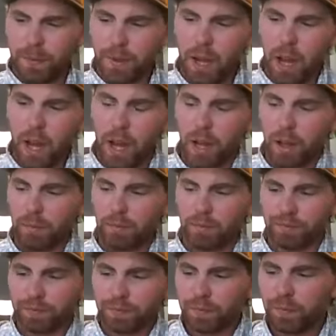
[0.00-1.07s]
And
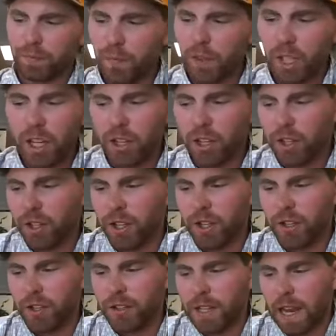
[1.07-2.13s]
you could
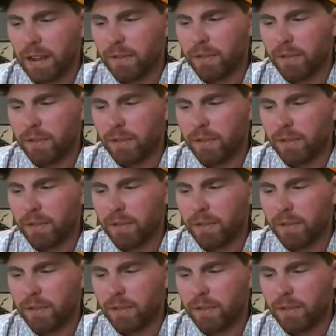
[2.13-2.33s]
either save